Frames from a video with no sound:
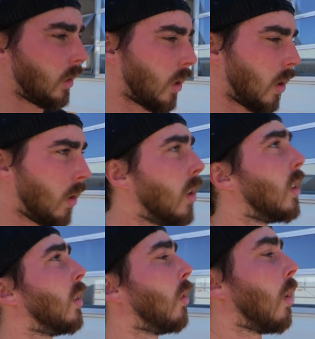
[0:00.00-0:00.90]
So
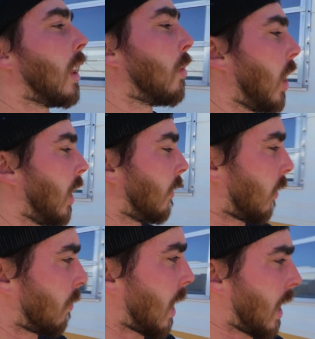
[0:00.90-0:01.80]
while I'm waiting
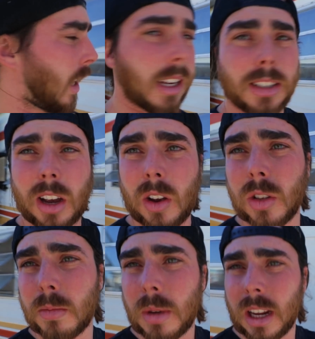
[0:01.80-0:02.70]
for my
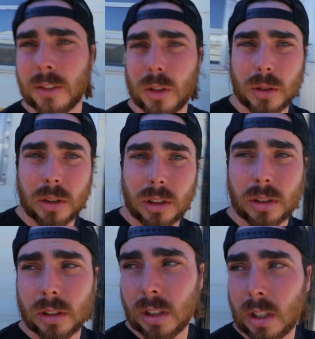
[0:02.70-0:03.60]
exhaust
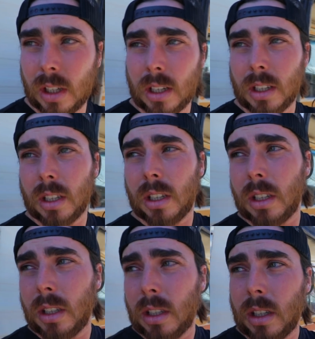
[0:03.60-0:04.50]
manifolds
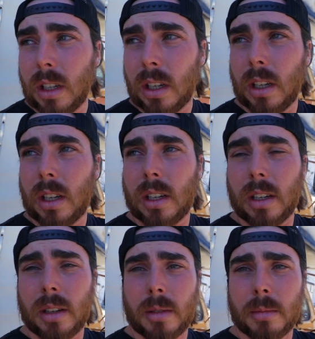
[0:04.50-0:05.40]

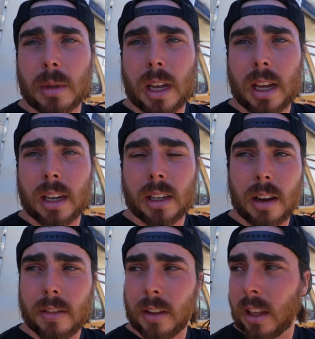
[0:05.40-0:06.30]
and
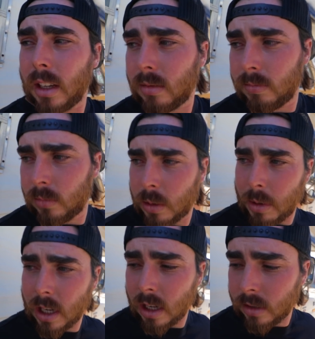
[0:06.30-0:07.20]
everything to
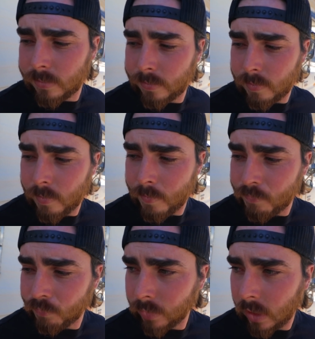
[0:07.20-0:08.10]
be done,
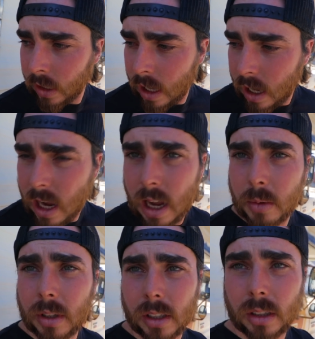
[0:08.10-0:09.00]
I
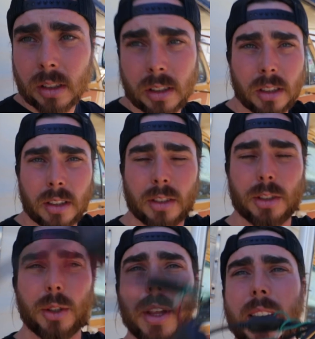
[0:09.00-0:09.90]
will
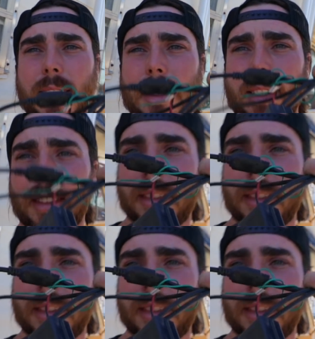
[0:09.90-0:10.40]
do this.